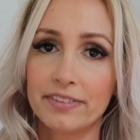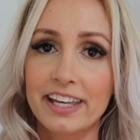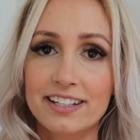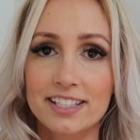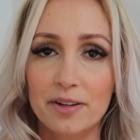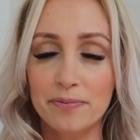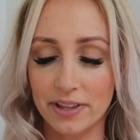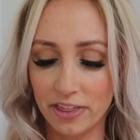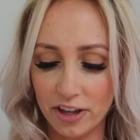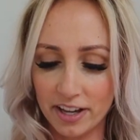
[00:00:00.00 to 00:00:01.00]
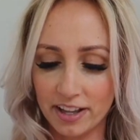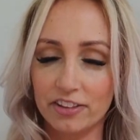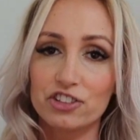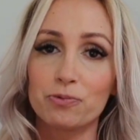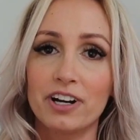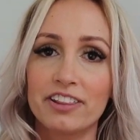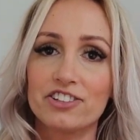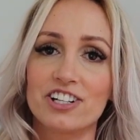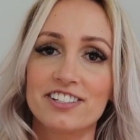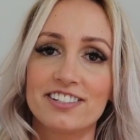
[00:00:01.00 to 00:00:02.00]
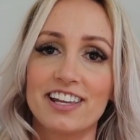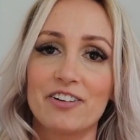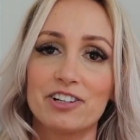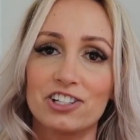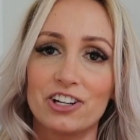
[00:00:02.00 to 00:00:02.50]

Next up, the one of the dresses that I want to